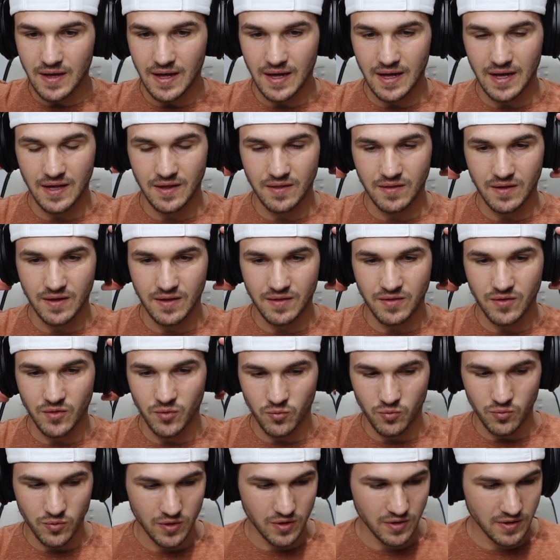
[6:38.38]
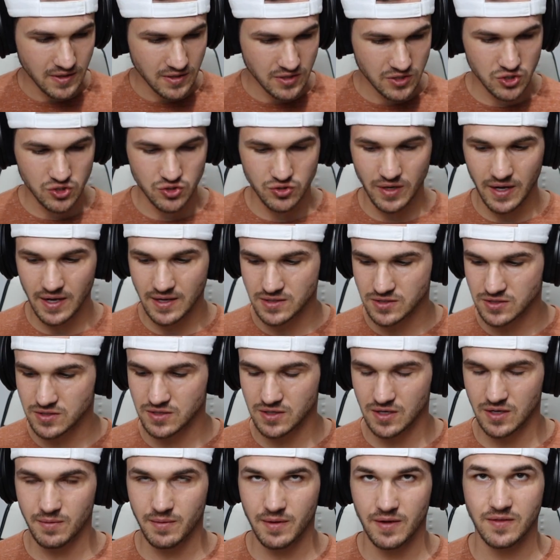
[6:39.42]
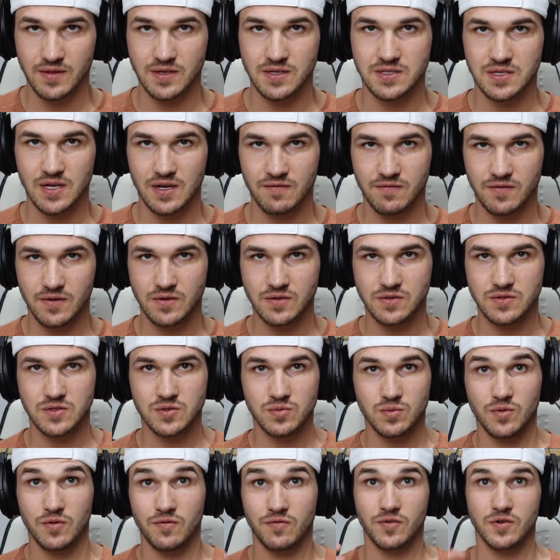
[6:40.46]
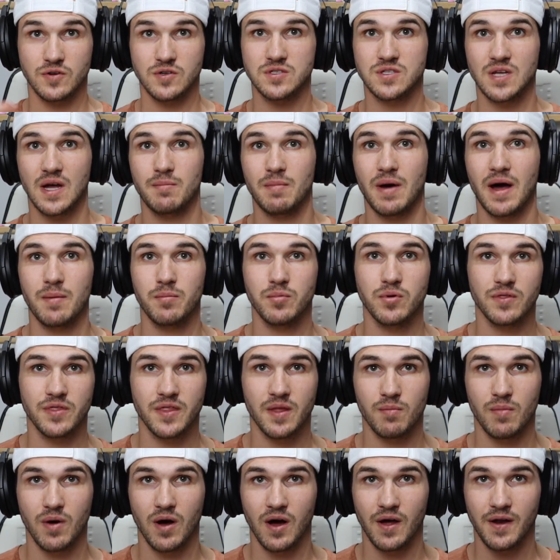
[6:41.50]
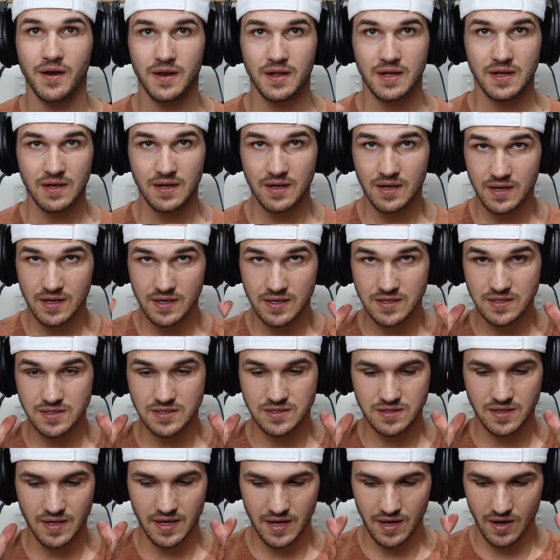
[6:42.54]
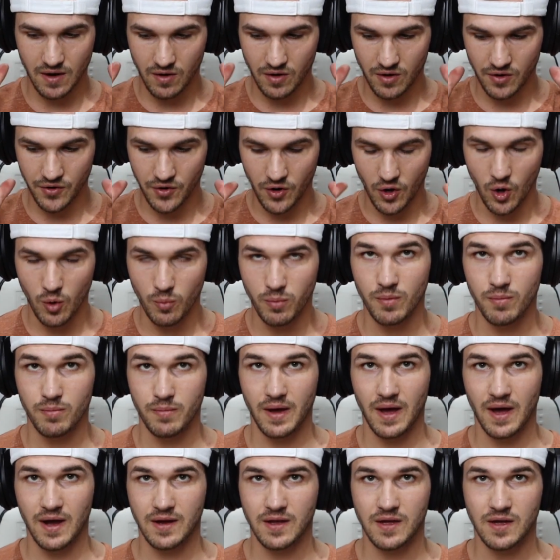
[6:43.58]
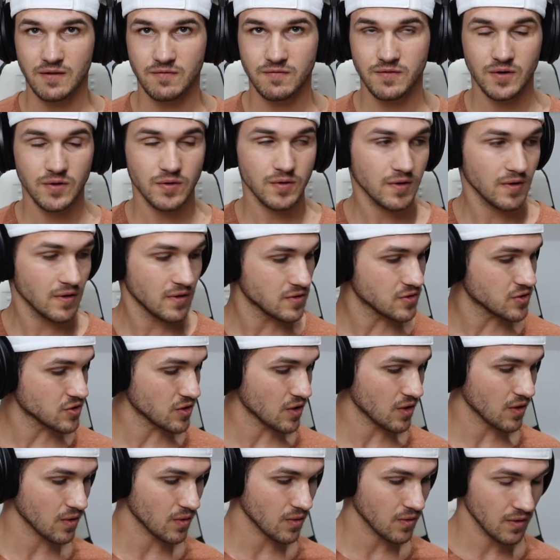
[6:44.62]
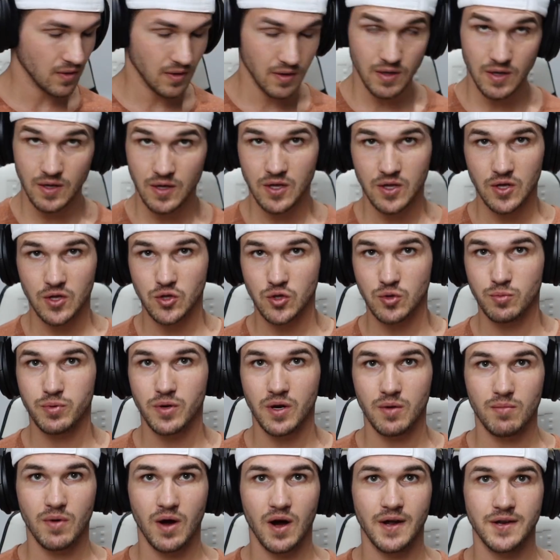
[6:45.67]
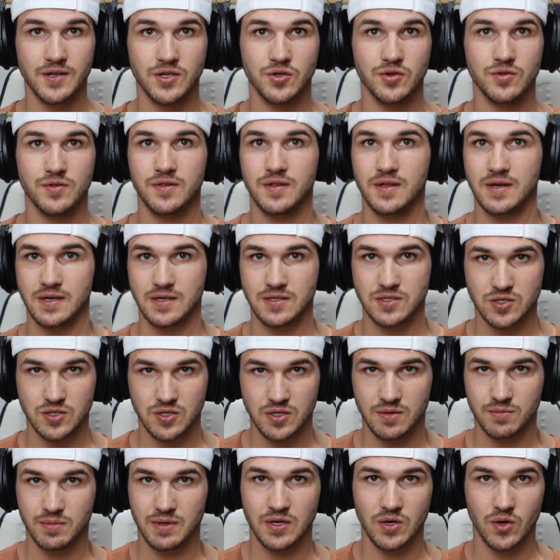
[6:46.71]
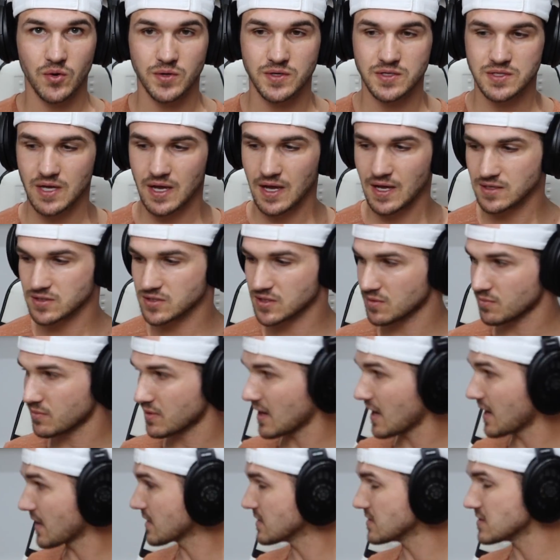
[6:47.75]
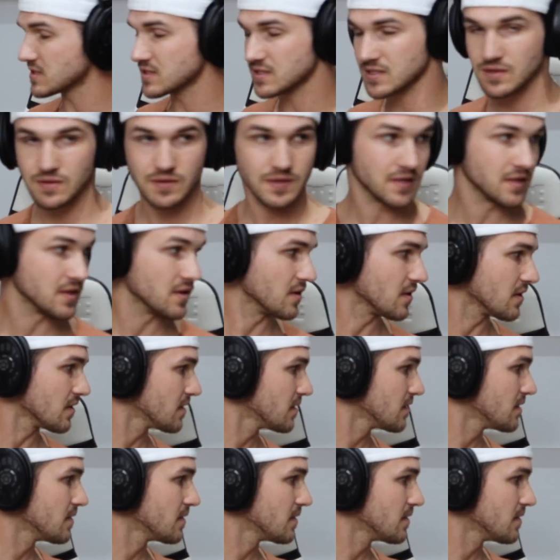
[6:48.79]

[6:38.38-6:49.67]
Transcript: And the really strange thing about these headphones, the first time I put them on, is they are an open back headphone. So you put them on, you think it's going to be noise canceling, but I can still hear